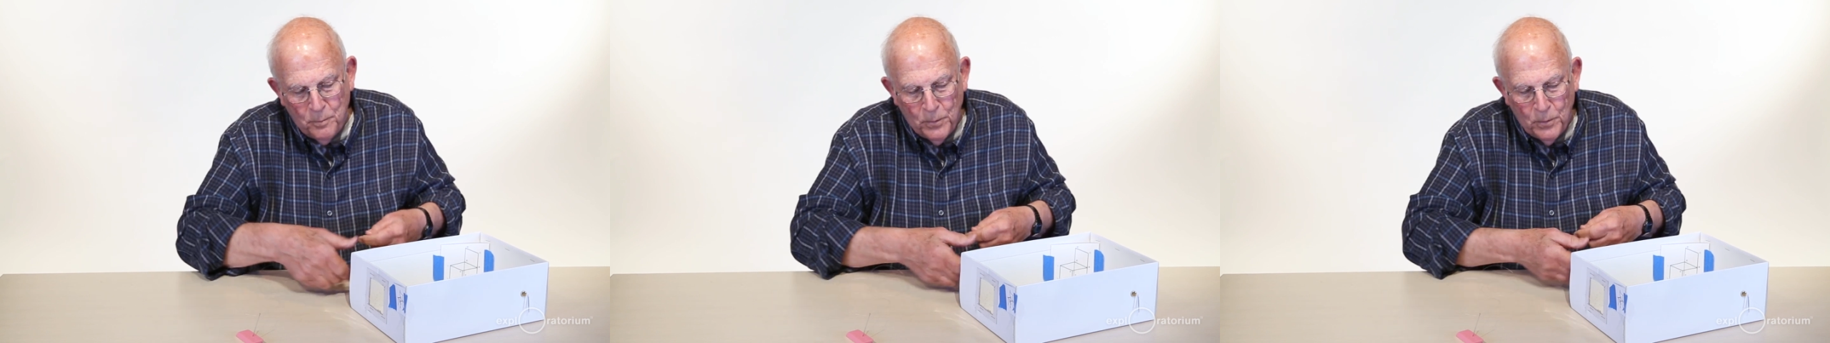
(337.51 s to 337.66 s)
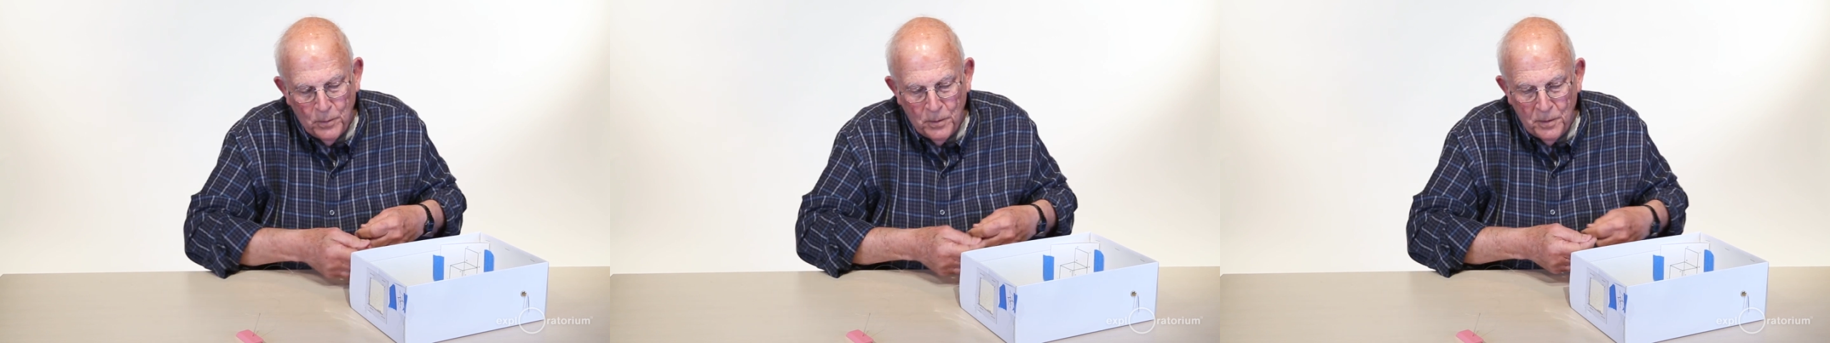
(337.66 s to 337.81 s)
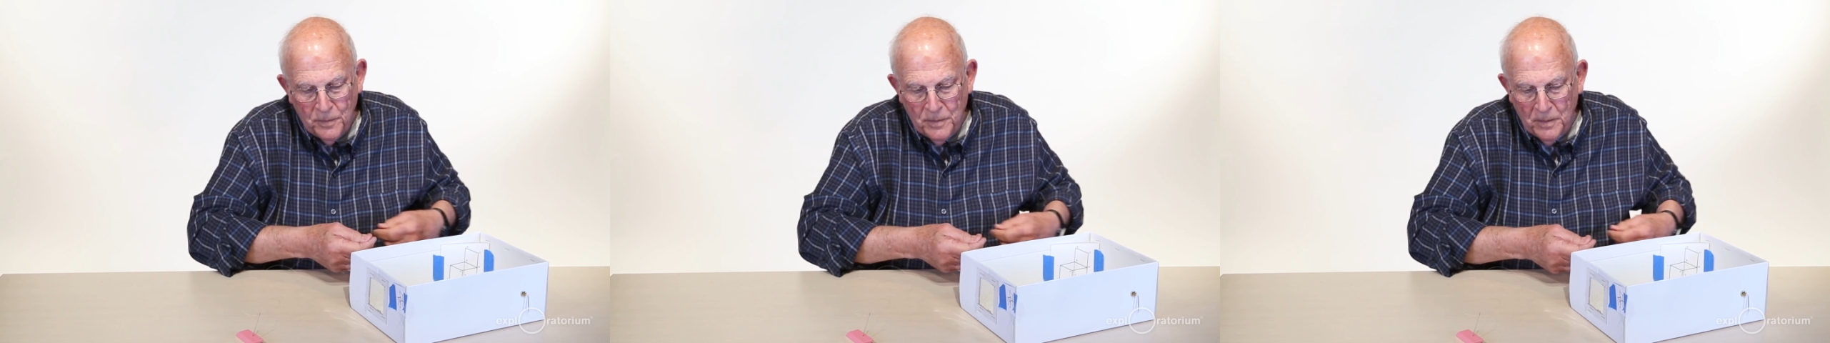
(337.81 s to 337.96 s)

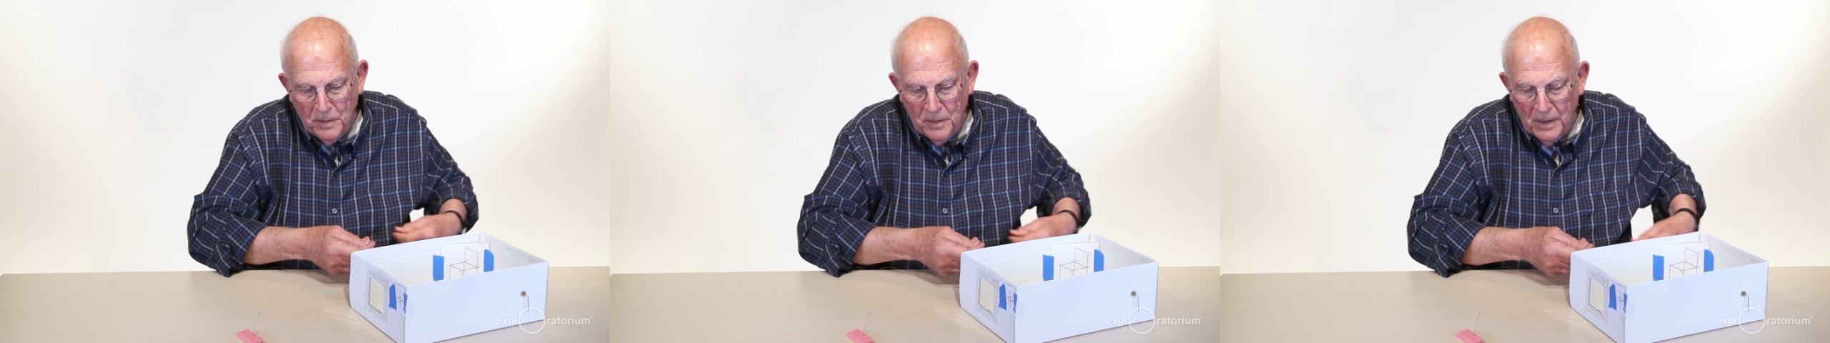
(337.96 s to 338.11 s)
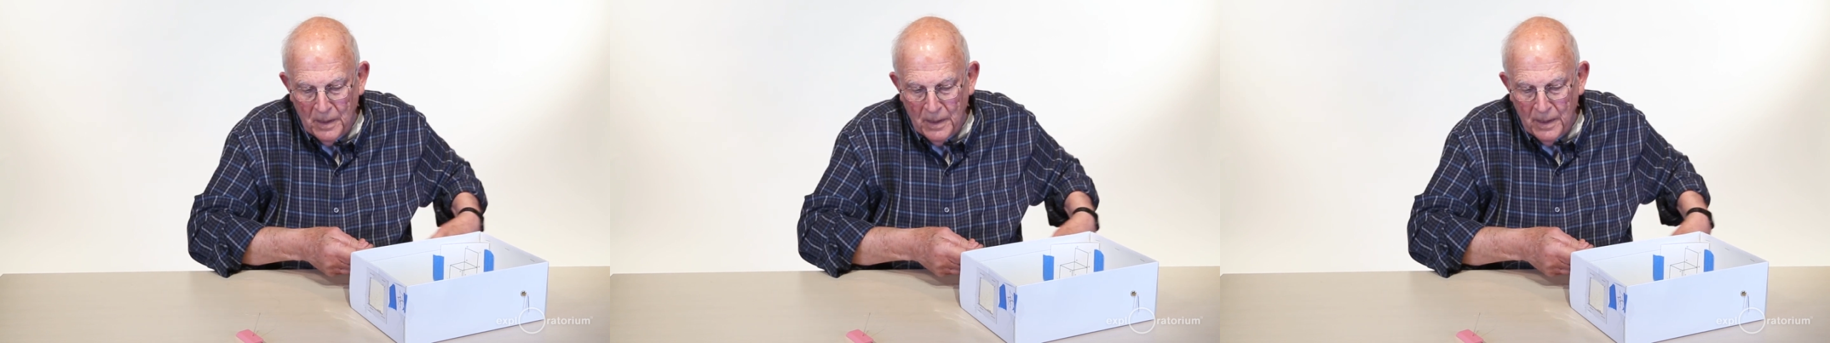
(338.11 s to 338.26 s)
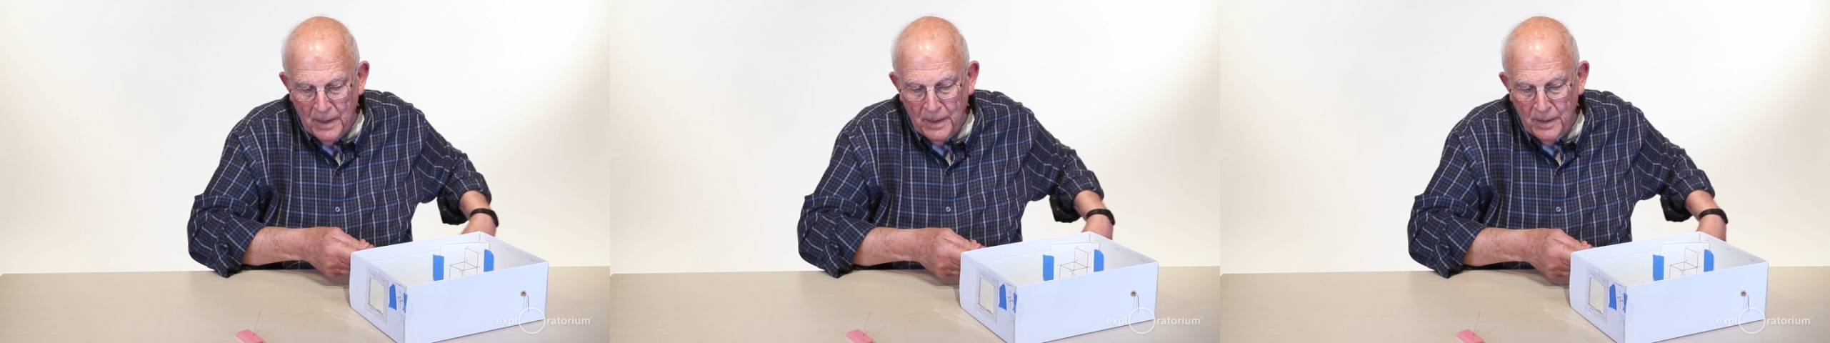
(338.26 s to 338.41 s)
pull the
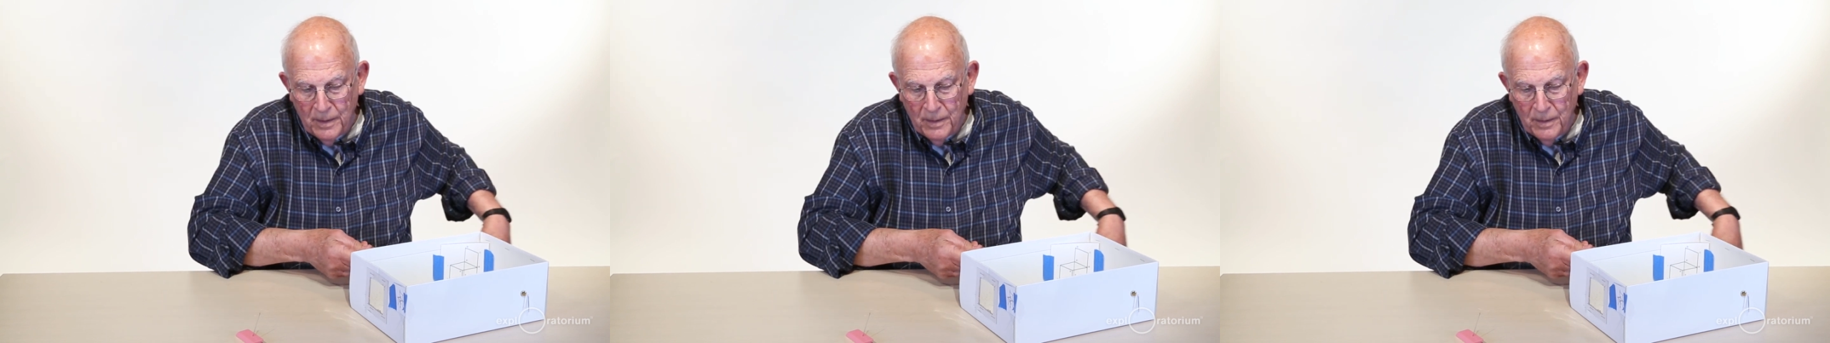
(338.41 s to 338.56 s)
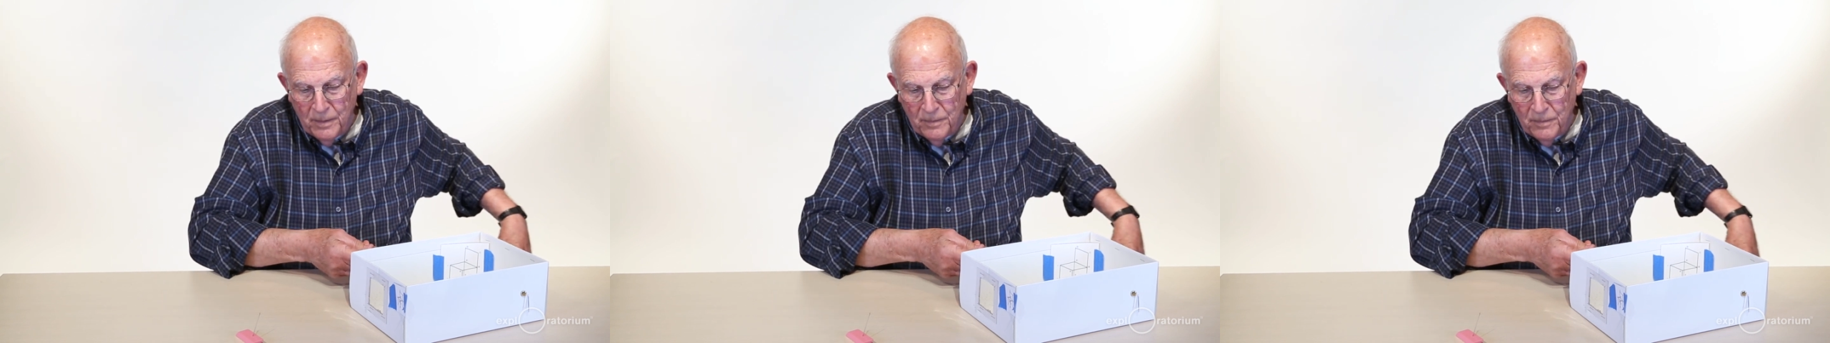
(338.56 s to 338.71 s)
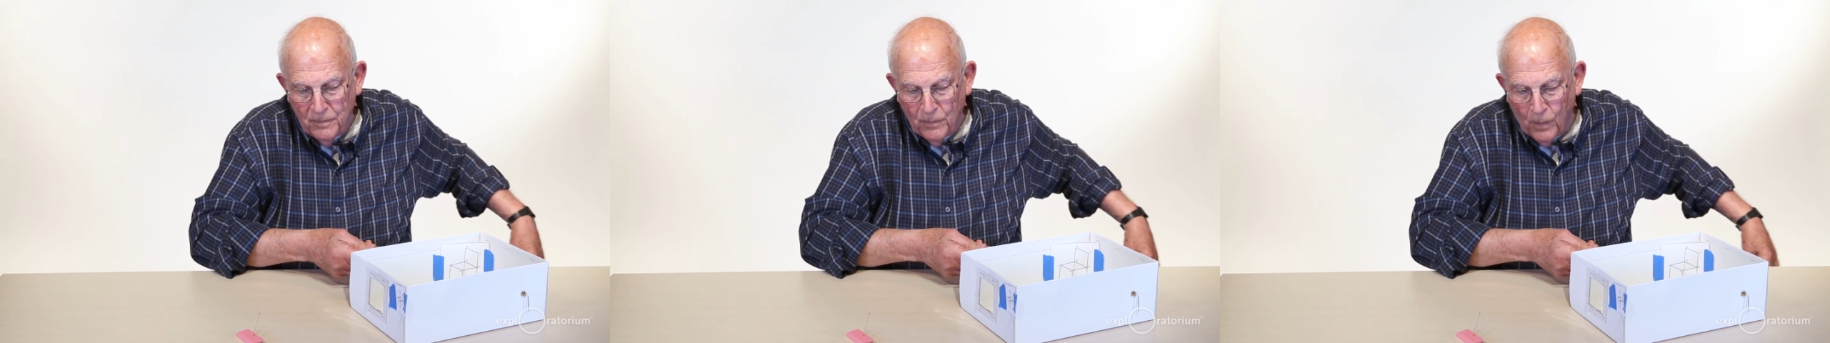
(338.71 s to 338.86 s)

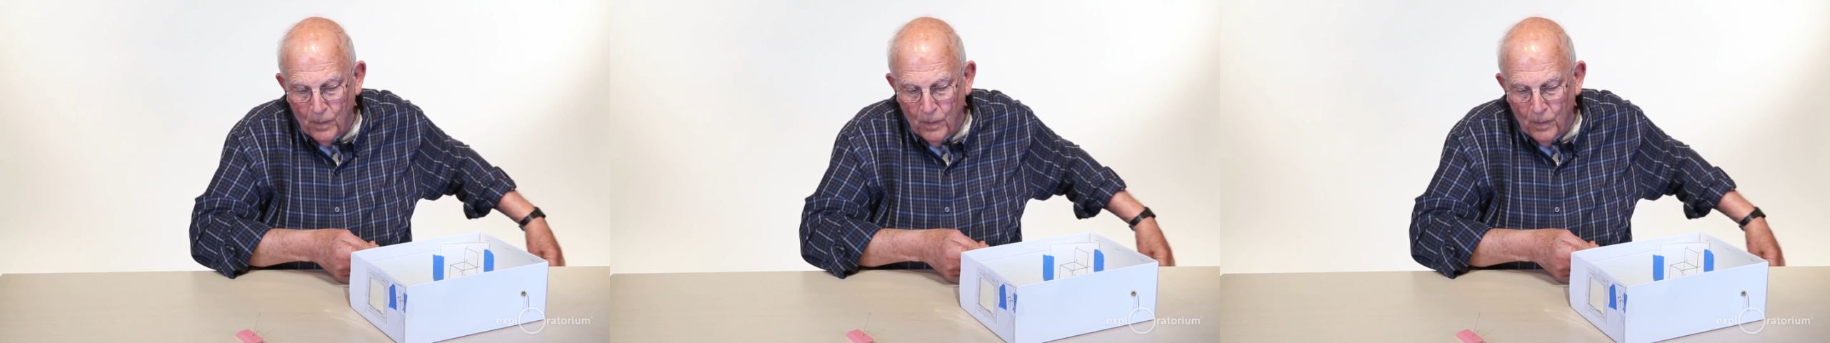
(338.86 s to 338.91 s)
line,